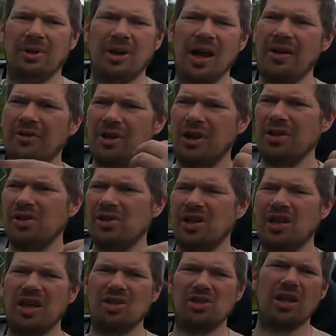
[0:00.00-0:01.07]
Well, I've got the
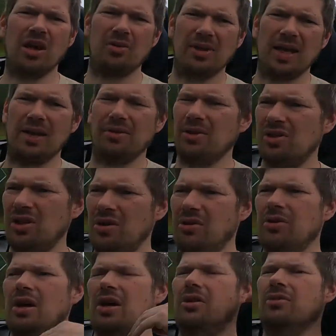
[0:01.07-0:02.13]
seat as low down as
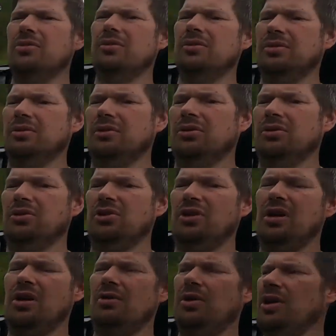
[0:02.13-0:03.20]
it'll go,
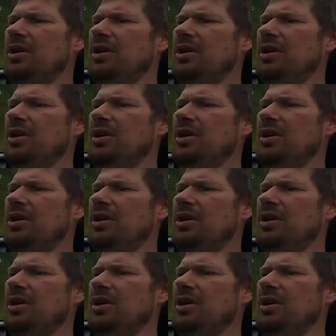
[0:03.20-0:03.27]
so